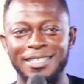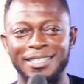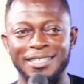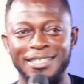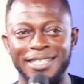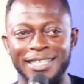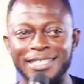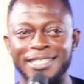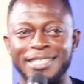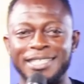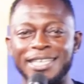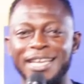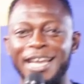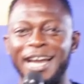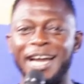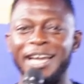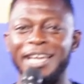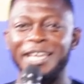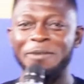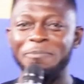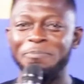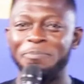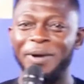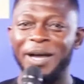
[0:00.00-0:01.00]
This year,
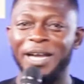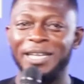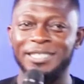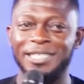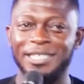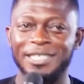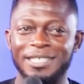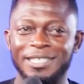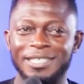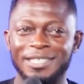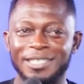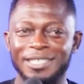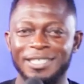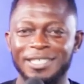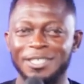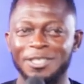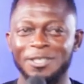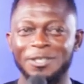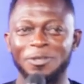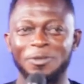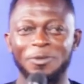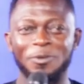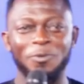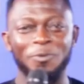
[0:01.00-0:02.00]
Impact,
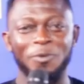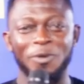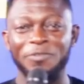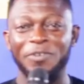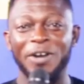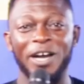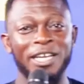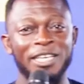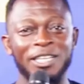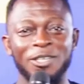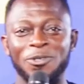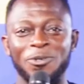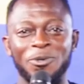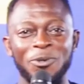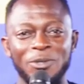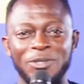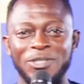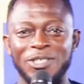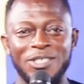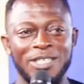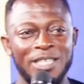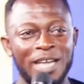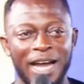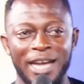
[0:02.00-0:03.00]
we've had a good
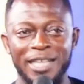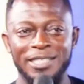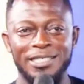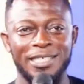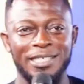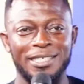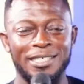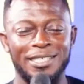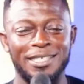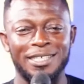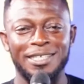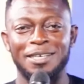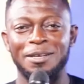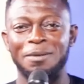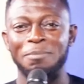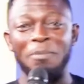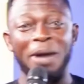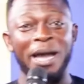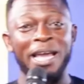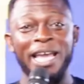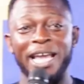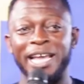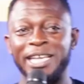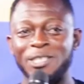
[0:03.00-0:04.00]
start.
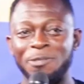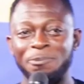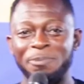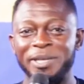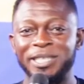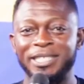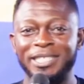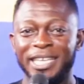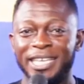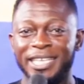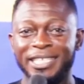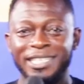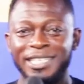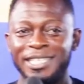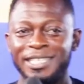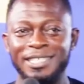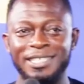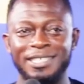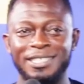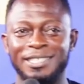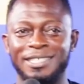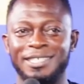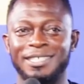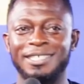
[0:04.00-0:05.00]
My expectation
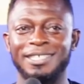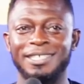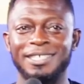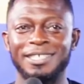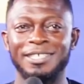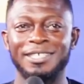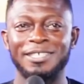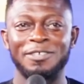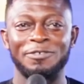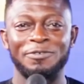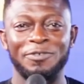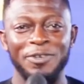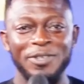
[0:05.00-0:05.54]
for